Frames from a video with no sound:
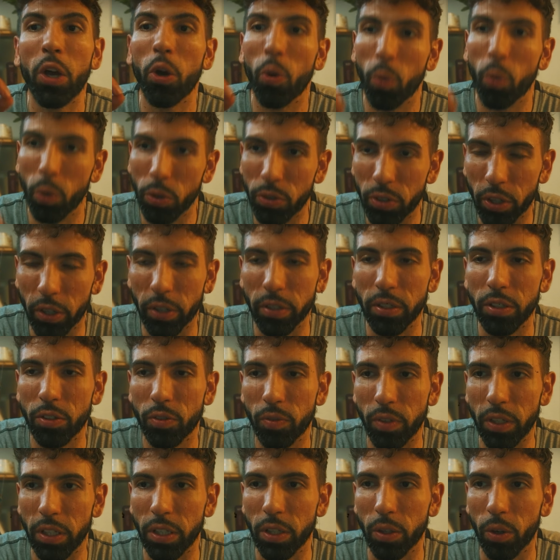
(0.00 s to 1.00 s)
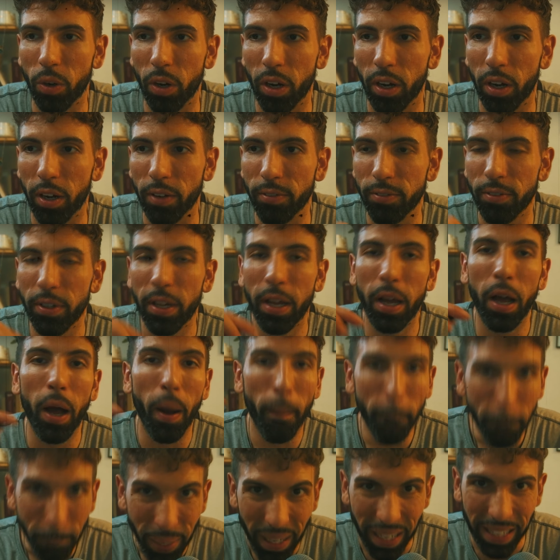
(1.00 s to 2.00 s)
We'll turn this video off.
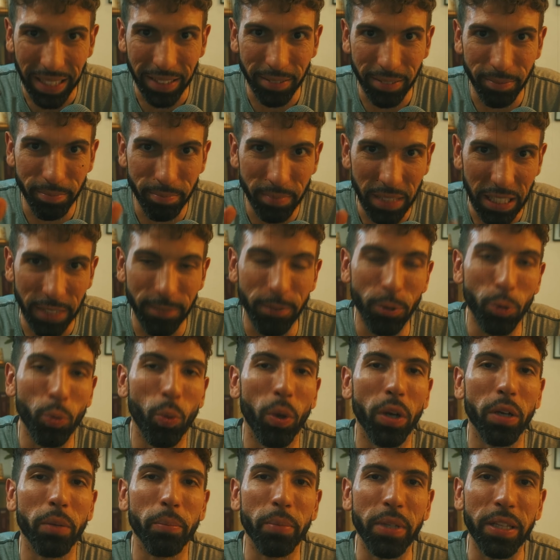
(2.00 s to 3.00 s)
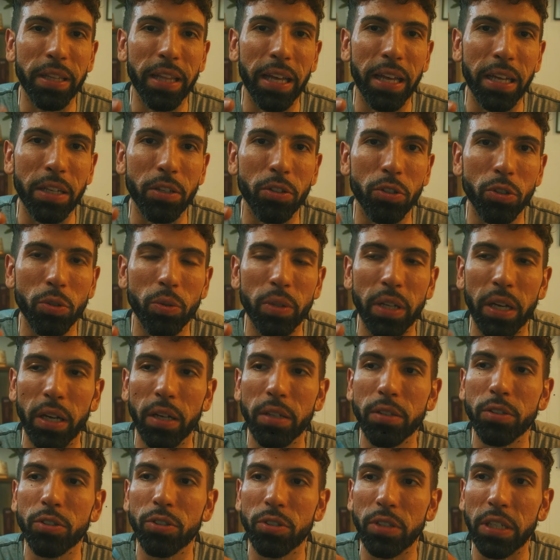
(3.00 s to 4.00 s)
But if you want to be that dude that
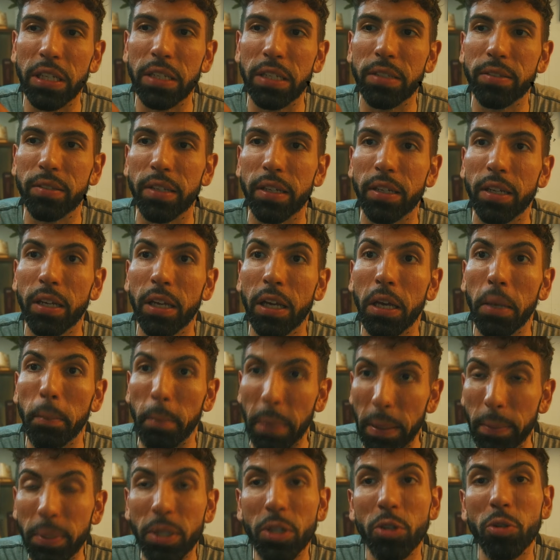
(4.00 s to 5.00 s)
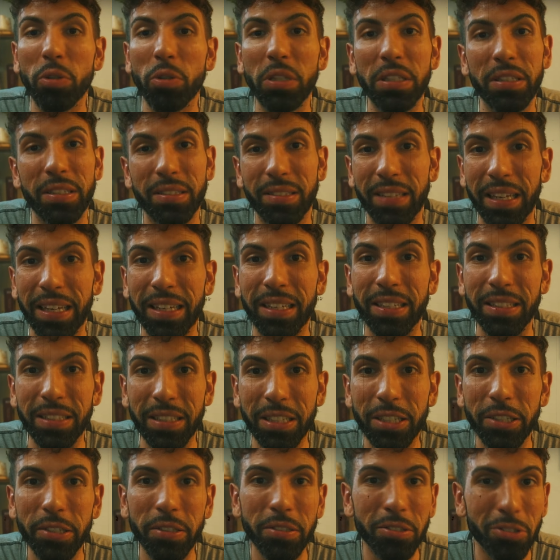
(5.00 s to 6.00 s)
understands that maybe you need to take a
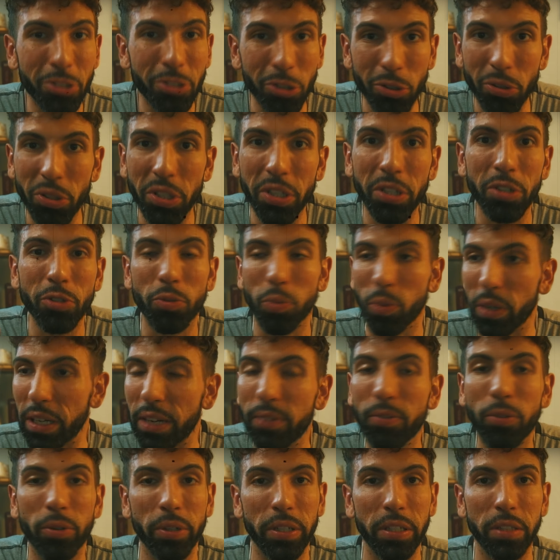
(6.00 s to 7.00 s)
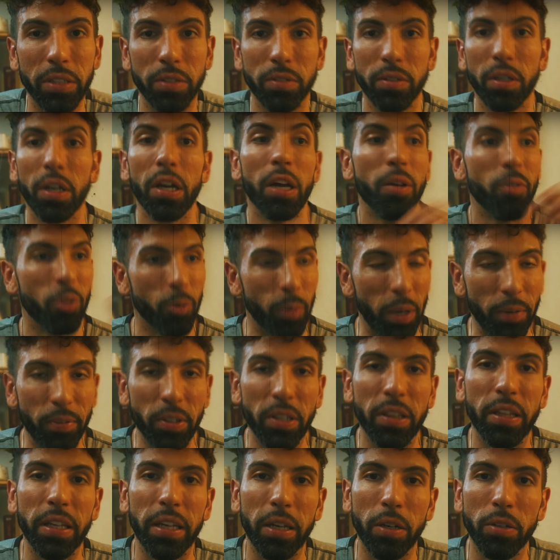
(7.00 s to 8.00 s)
year, two years, whatever it is, from
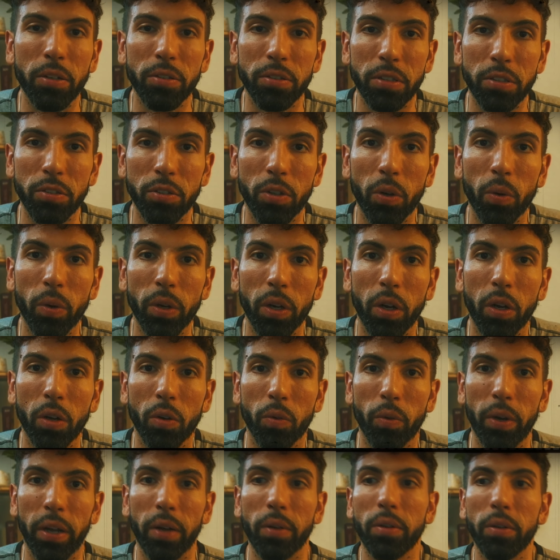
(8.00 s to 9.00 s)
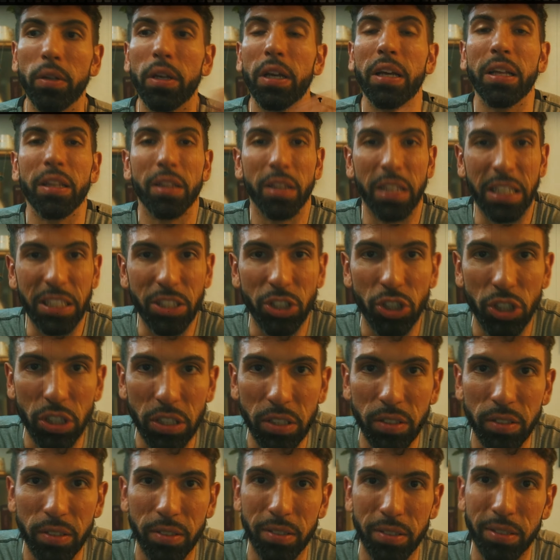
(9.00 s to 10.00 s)
everything else that's going on around, let
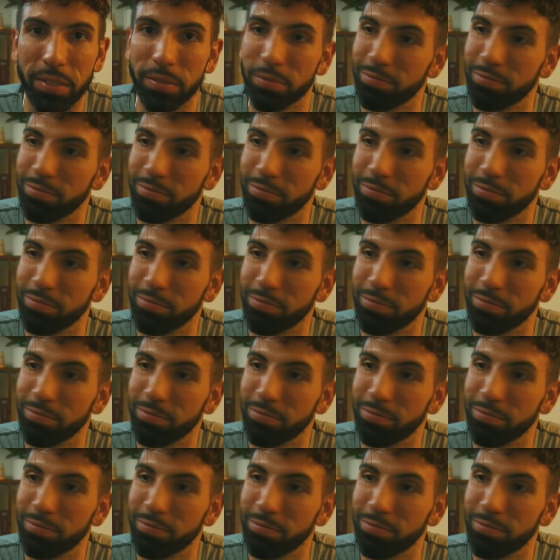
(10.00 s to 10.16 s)
Jesus